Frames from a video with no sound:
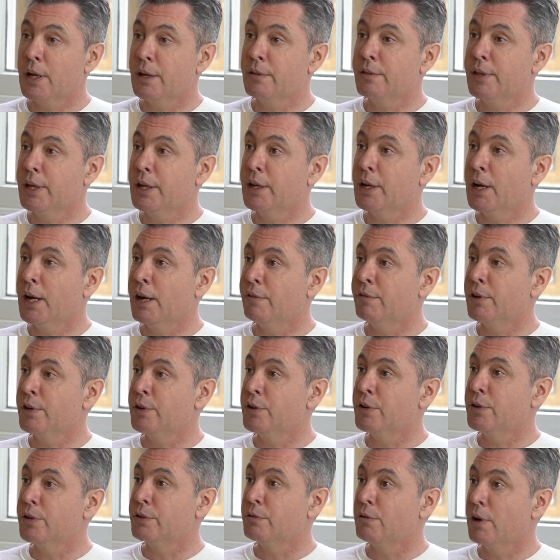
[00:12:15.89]
I think I have a
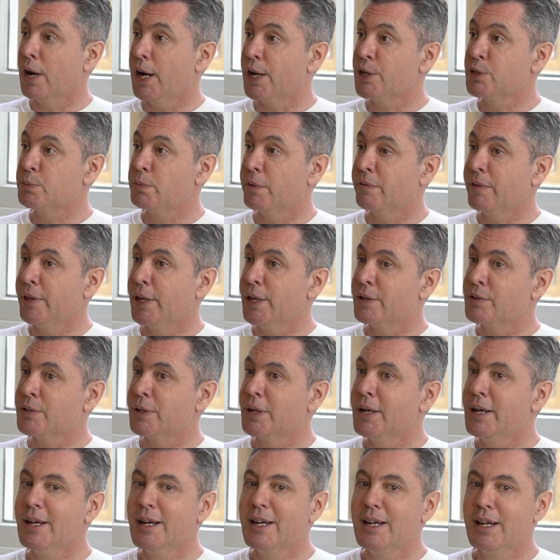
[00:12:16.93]
good grasp of this.
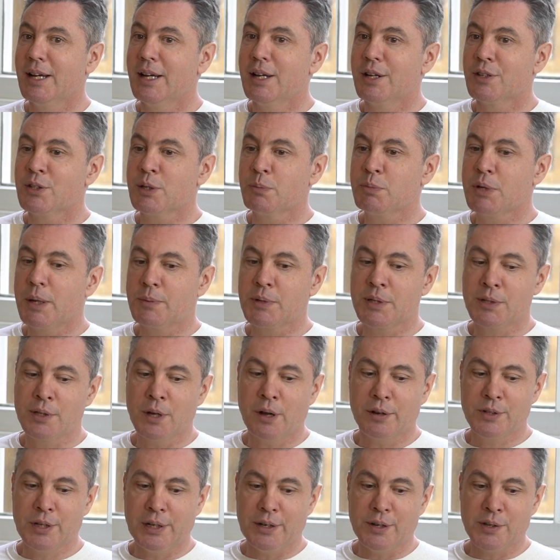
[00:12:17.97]
Sometimes it's
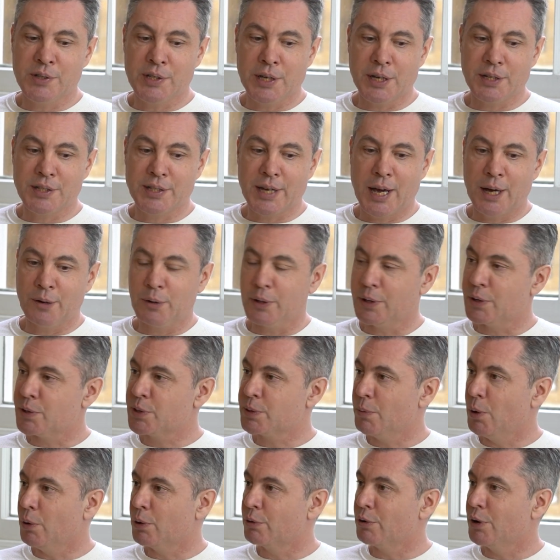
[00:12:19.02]
not until you sit down in a
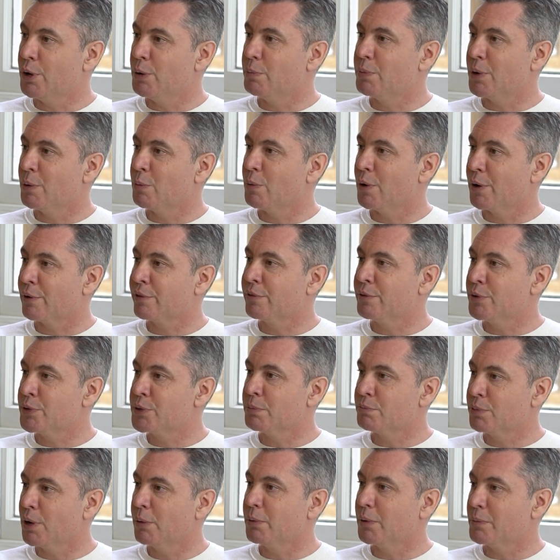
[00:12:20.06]
small group and work through
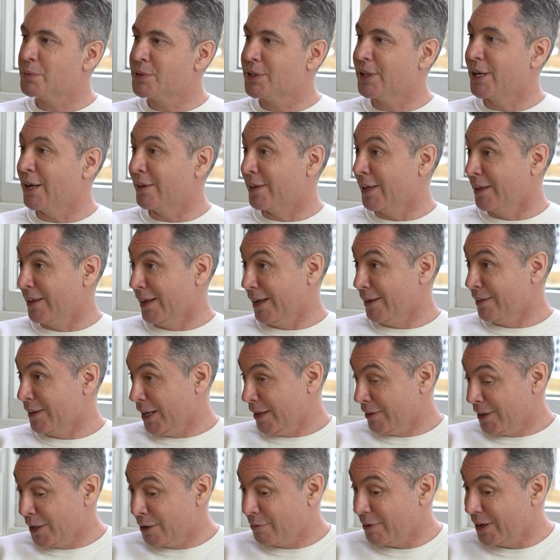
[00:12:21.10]
some problems together
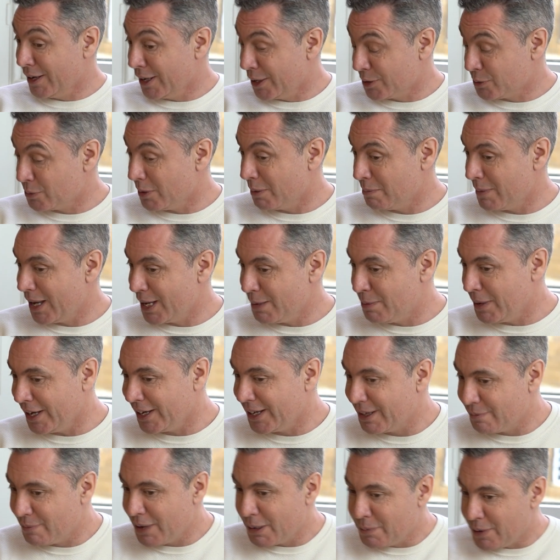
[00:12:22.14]
that you realize, well, maybe
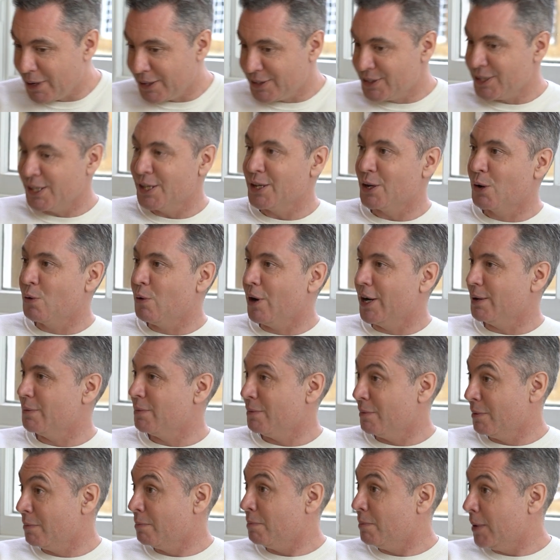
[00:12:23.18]
I didn't quite
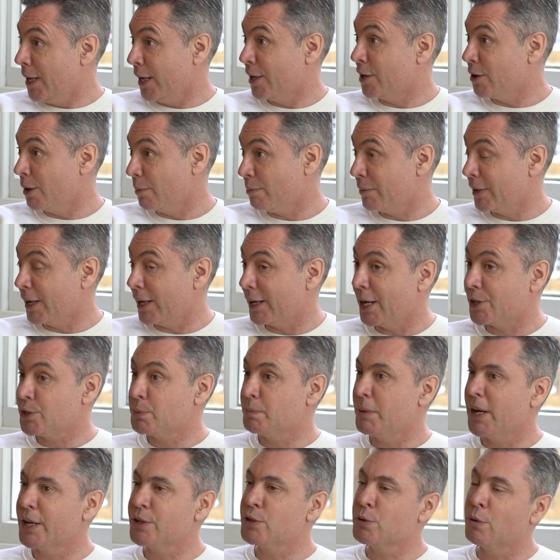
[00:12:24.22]
pick up that
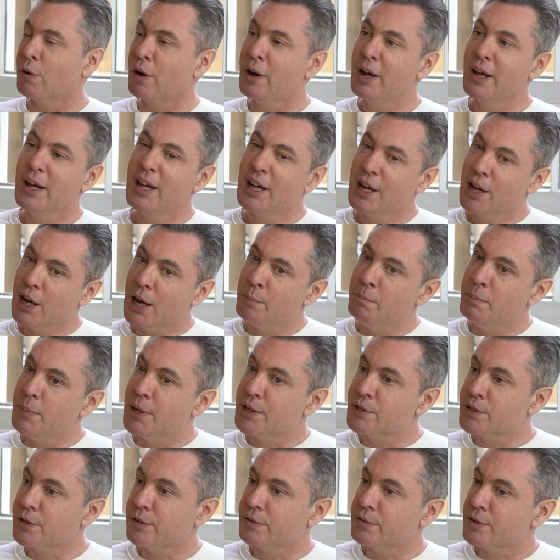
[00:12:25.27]
aspect, or I
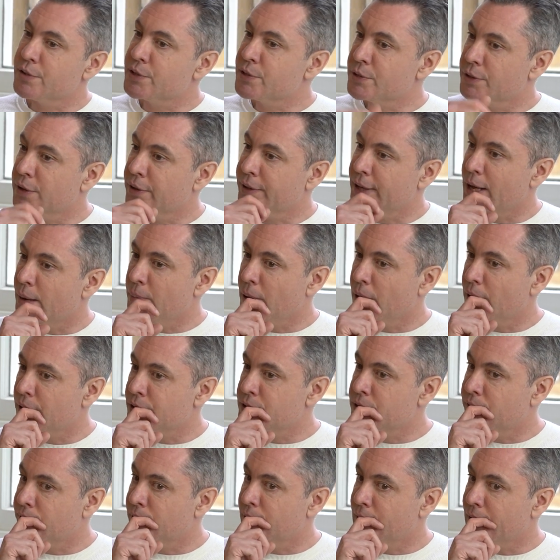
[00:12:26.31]
misunderstood that
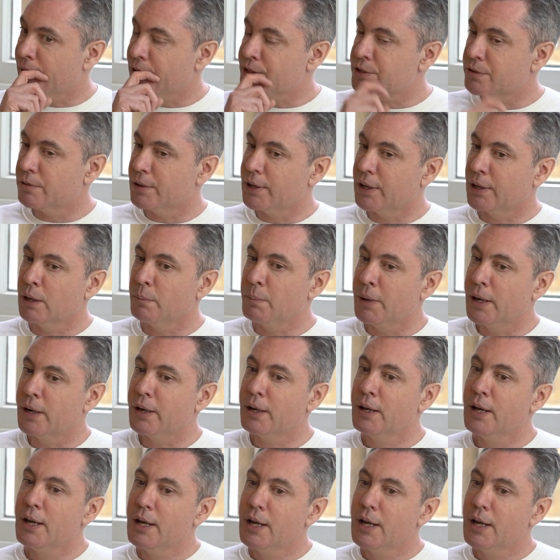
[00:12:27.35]
part of the lecture a little bit.